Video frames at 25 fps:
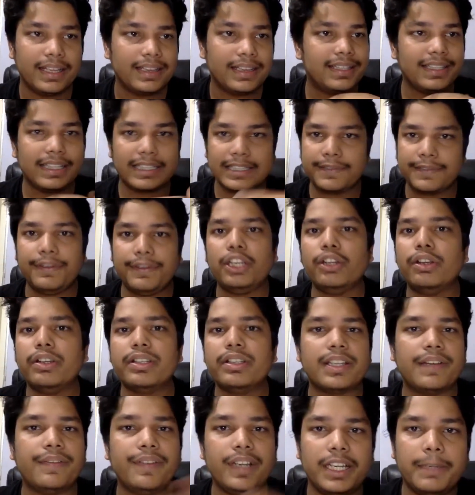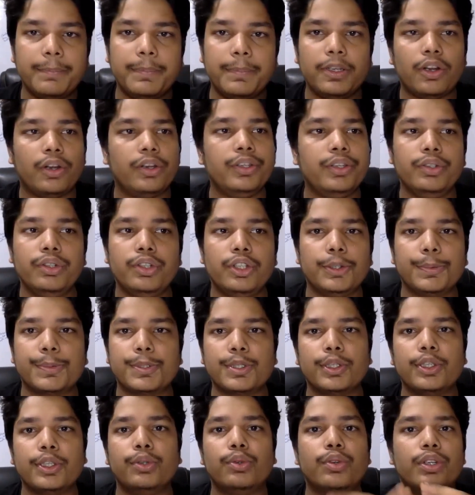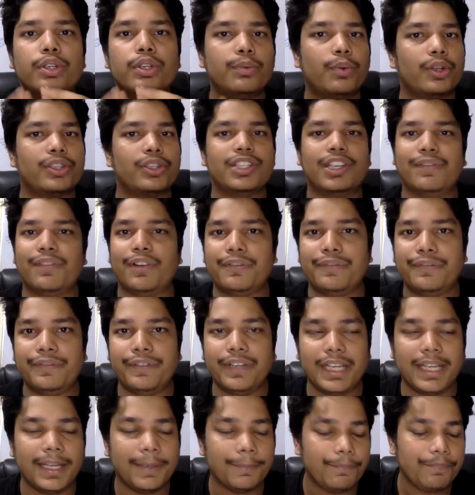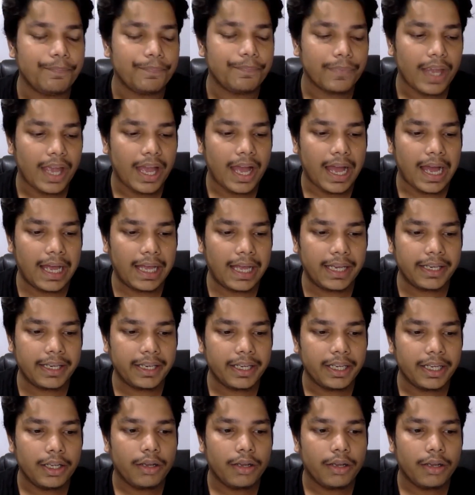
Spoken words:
this video is available on YouTube, so you could watch it for free. And